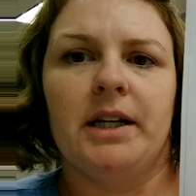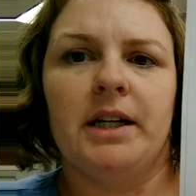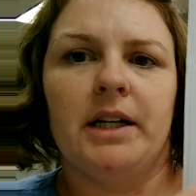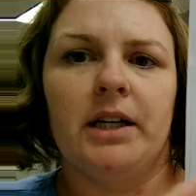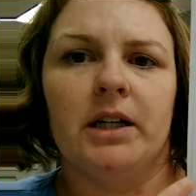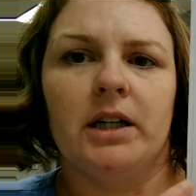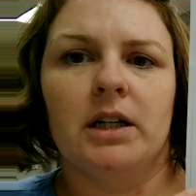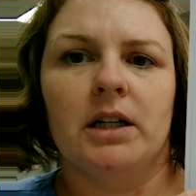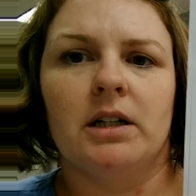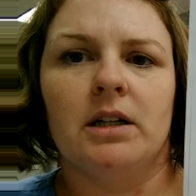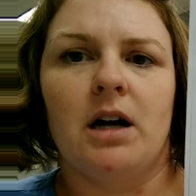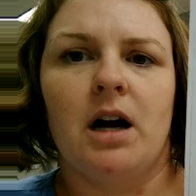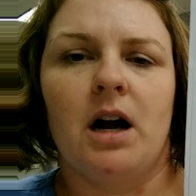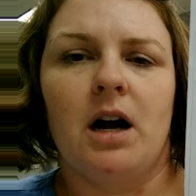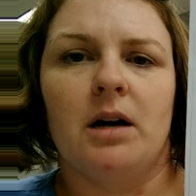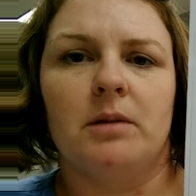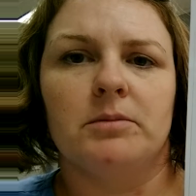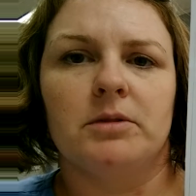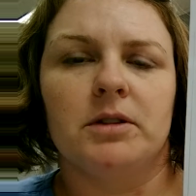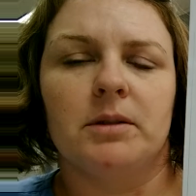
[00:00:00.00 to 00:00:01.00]
here.
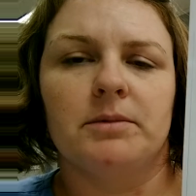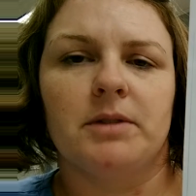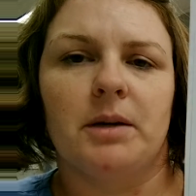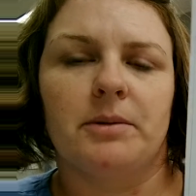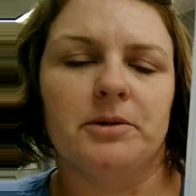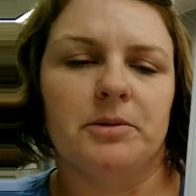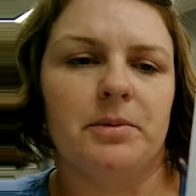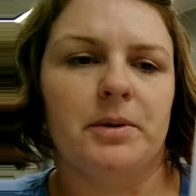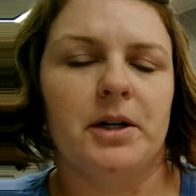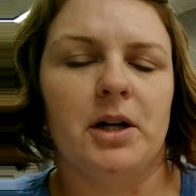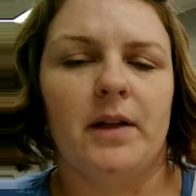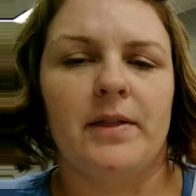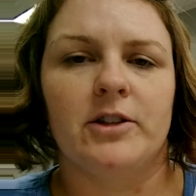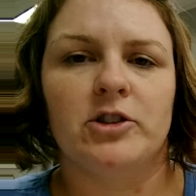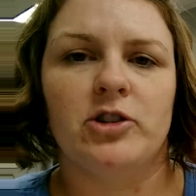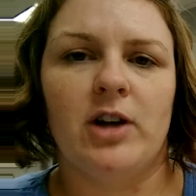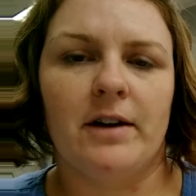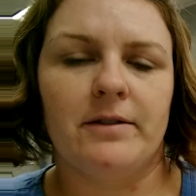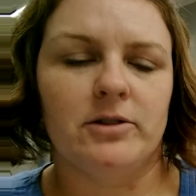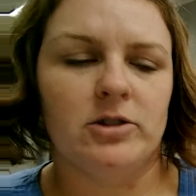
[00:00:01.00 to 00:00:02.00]
Sometimes we put it on the
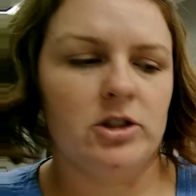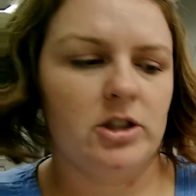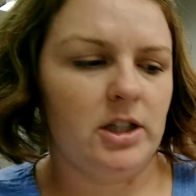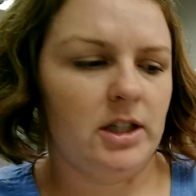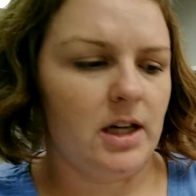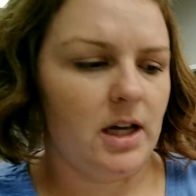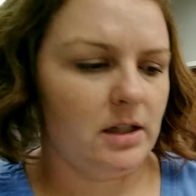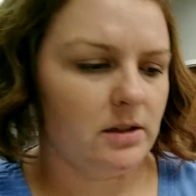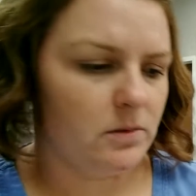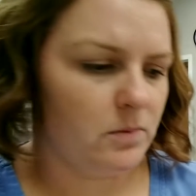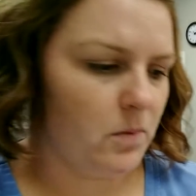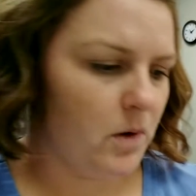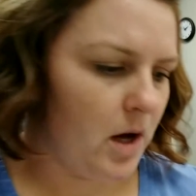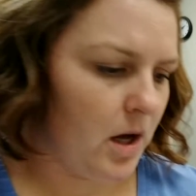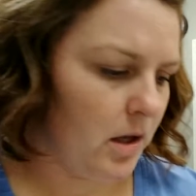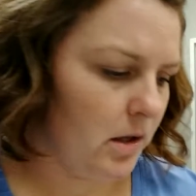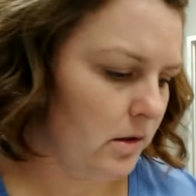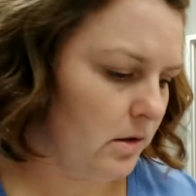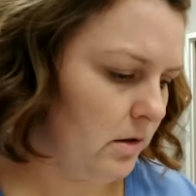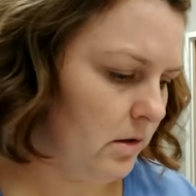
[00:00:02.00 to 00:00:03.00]
travel sheet as
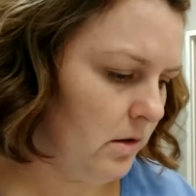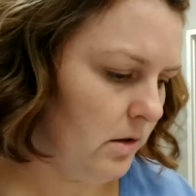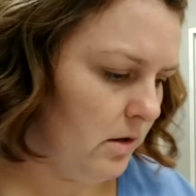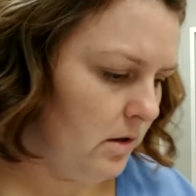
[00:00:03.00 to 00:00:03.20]
well.